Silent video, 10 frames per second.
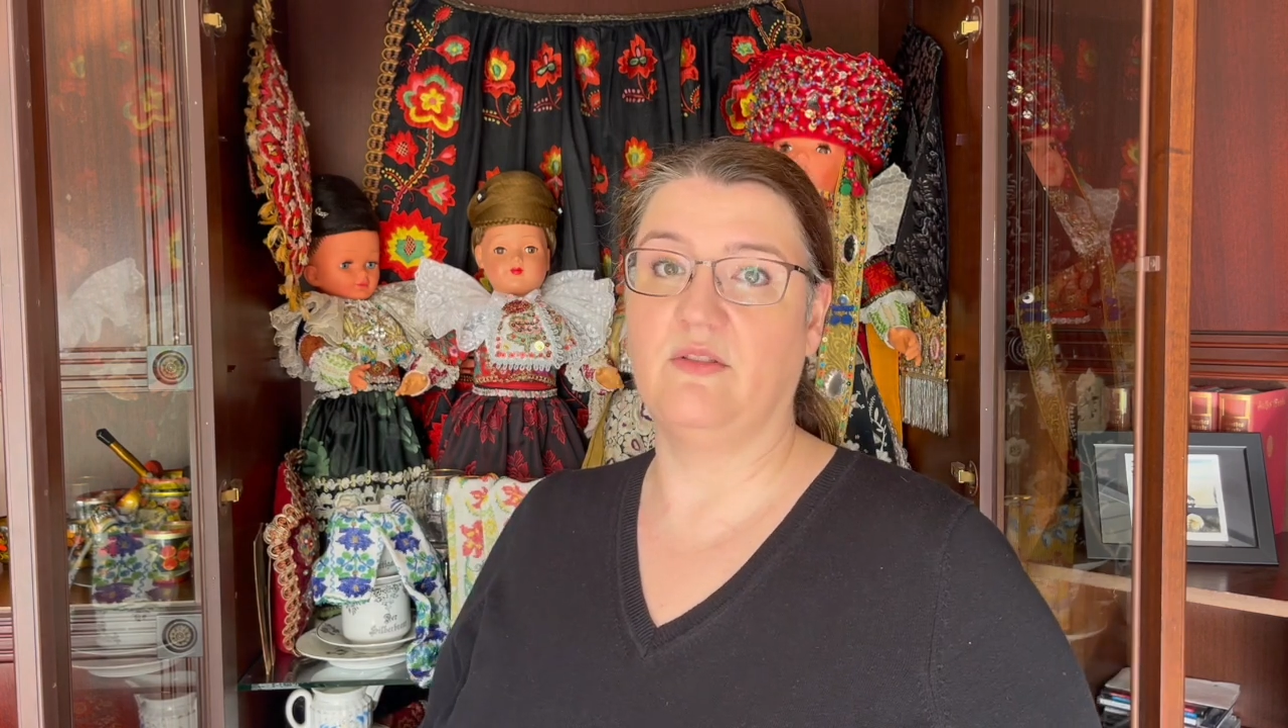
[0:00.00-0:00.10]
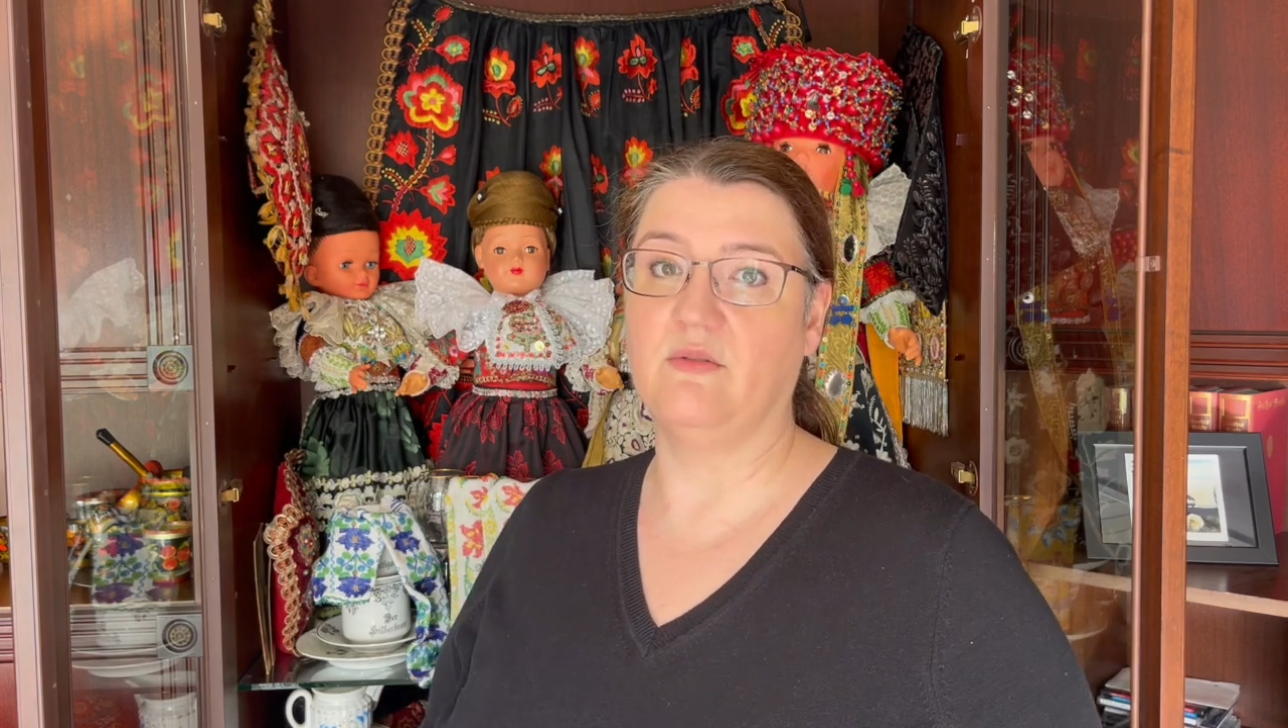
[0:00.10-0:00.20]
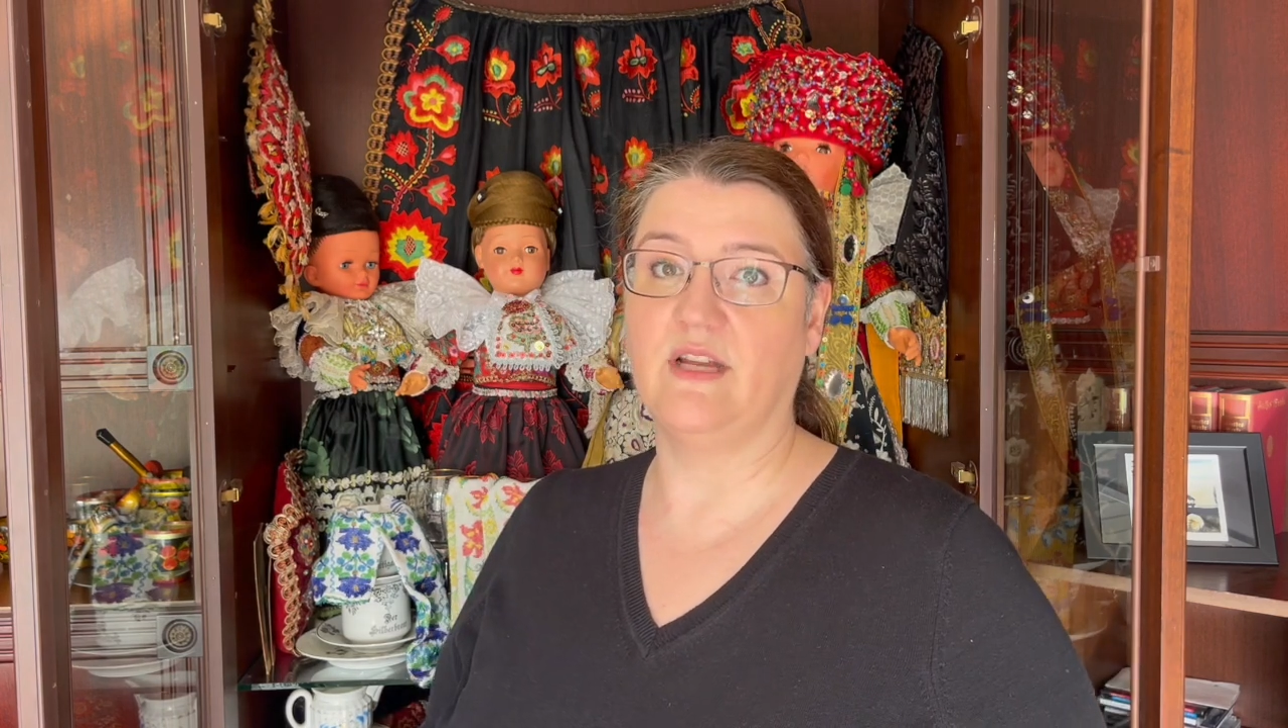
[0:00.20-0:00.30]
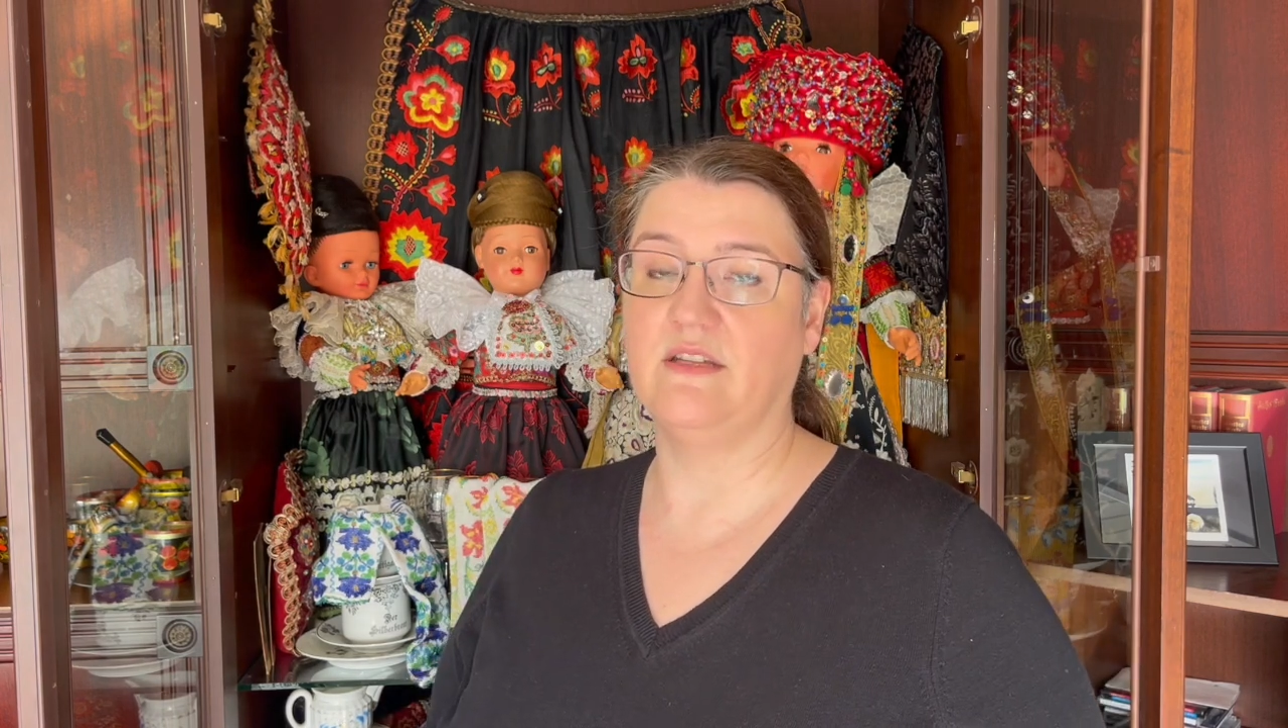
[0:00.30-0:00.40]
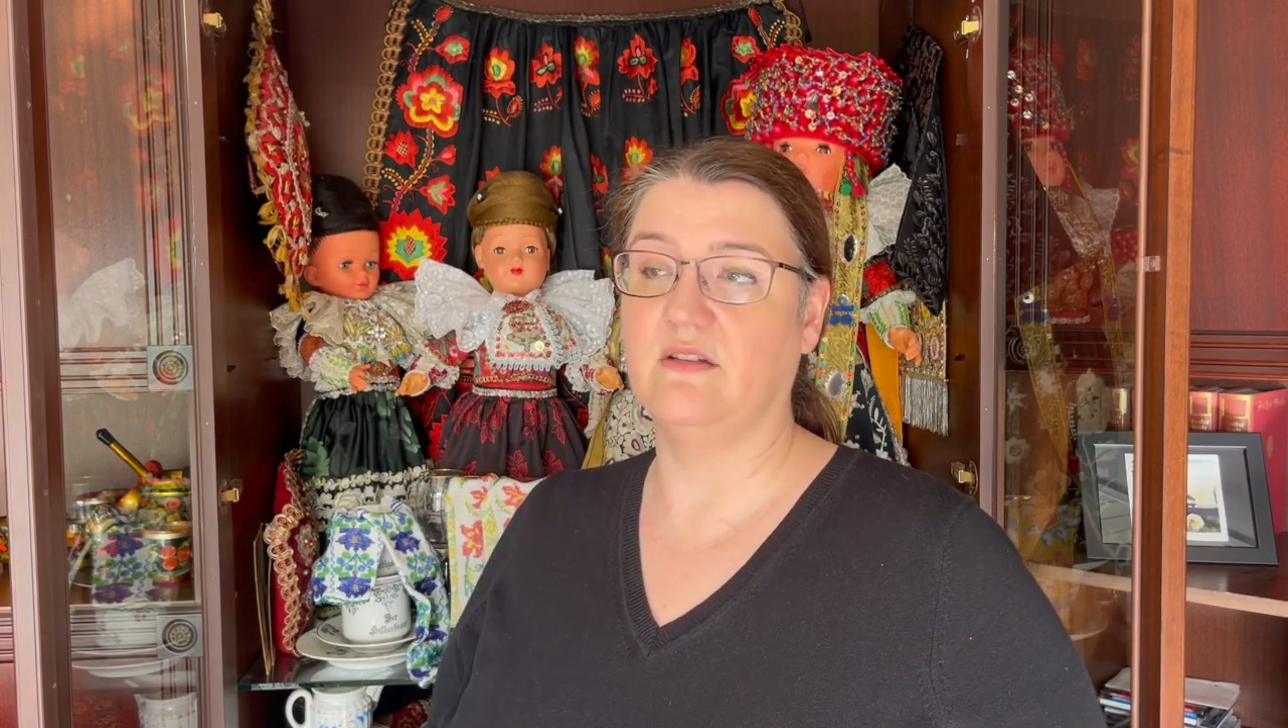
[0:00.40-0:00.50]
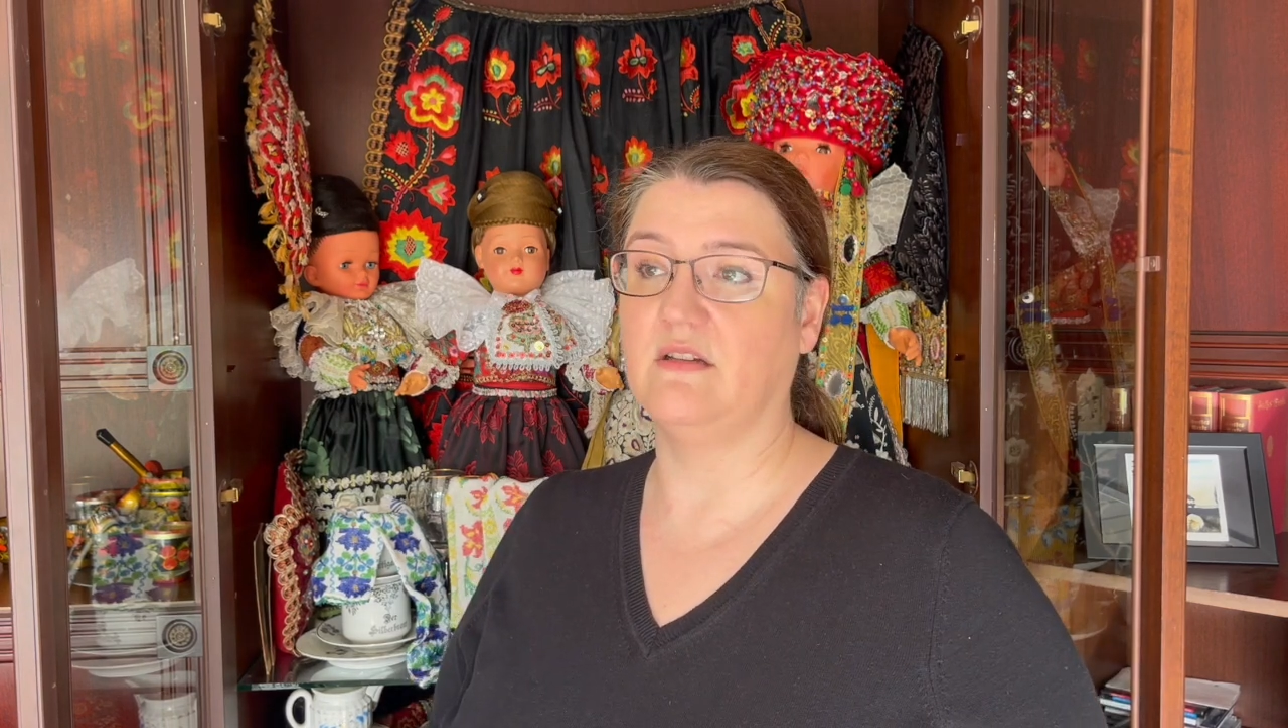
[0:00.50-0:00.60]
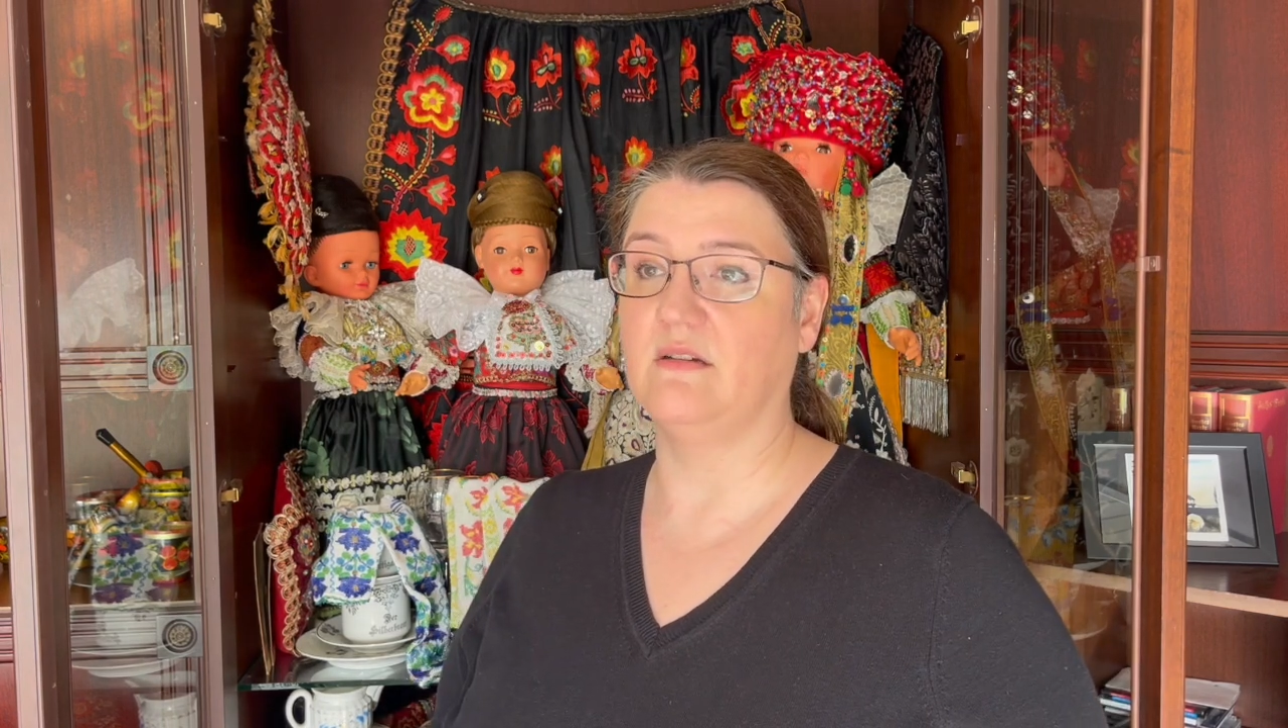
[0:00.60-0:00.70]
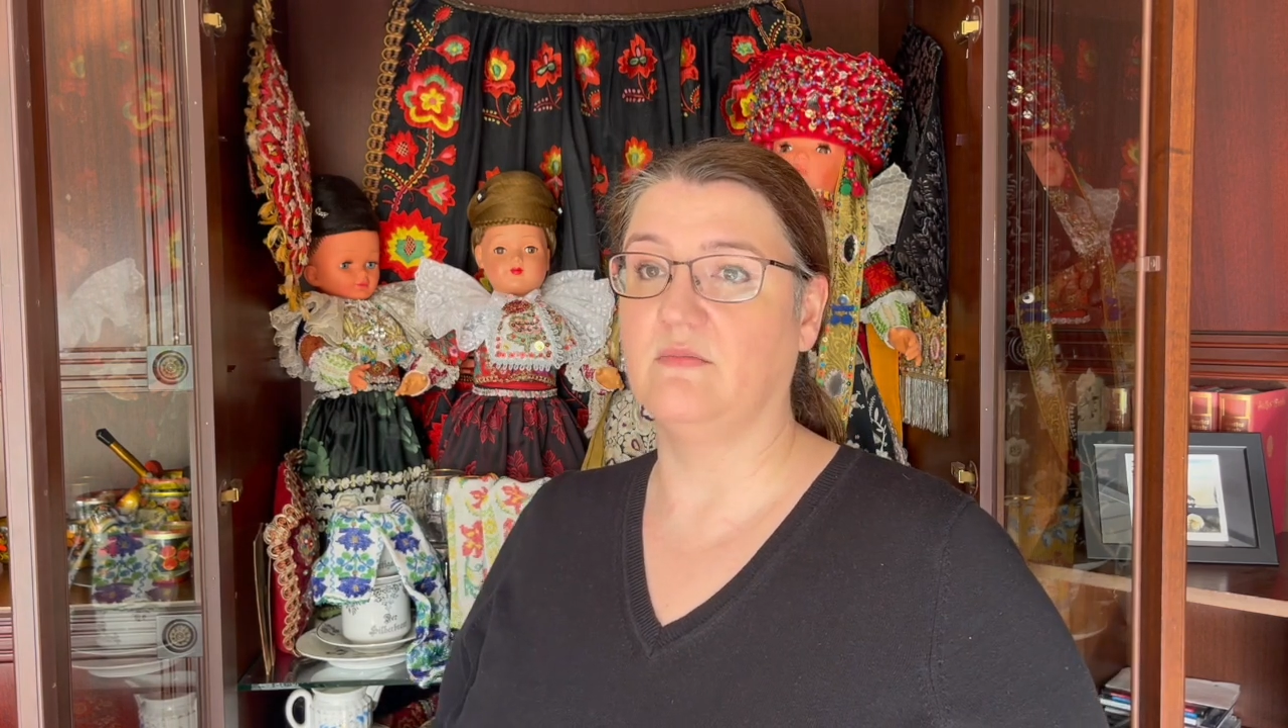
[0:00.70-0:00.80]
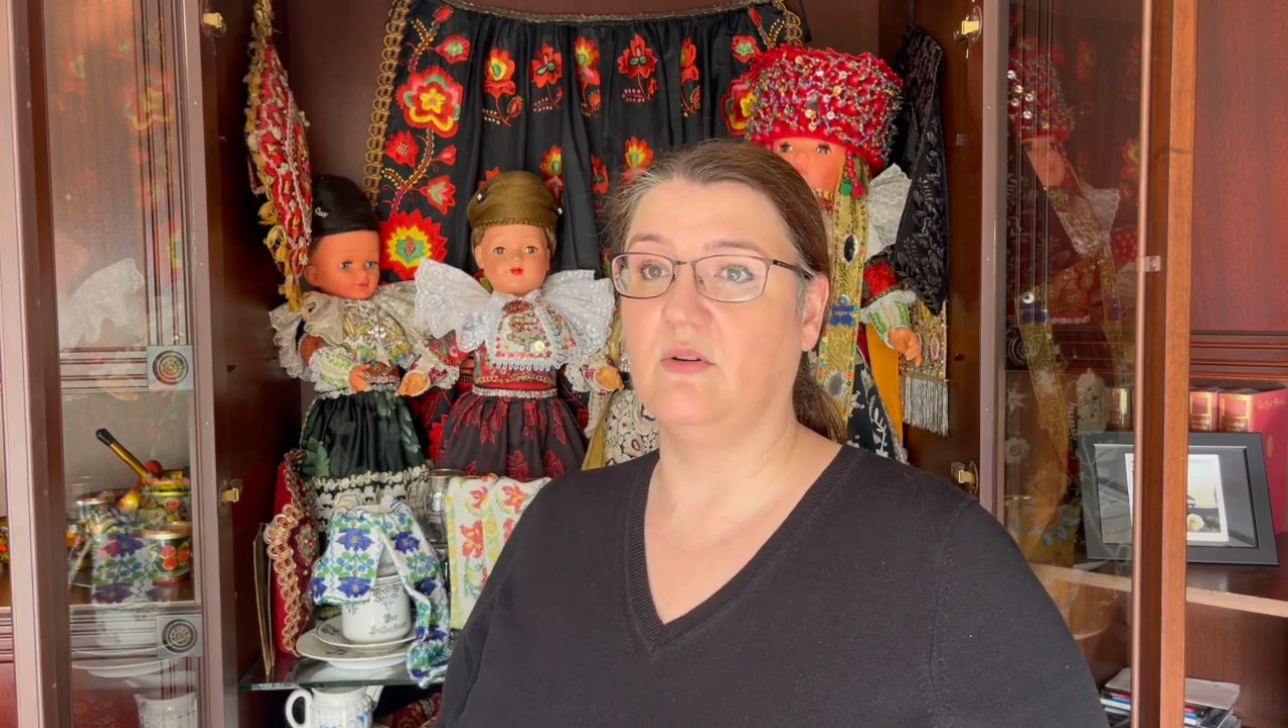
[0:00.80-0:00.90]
the regular